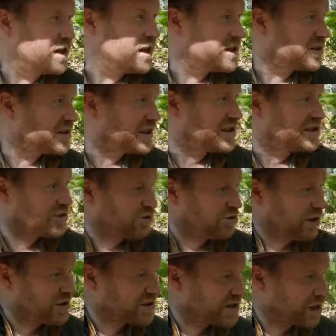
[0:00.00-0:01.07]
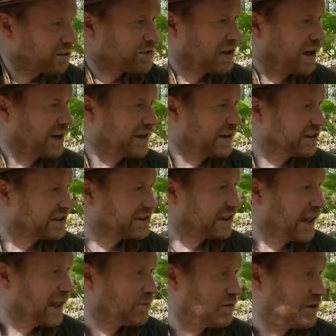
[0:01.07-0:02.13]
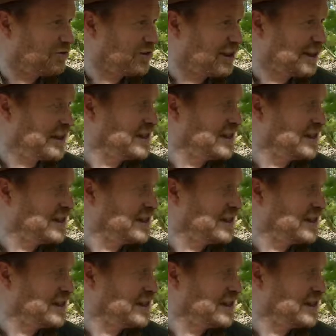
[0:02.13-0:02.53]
So these crustose lichens can be really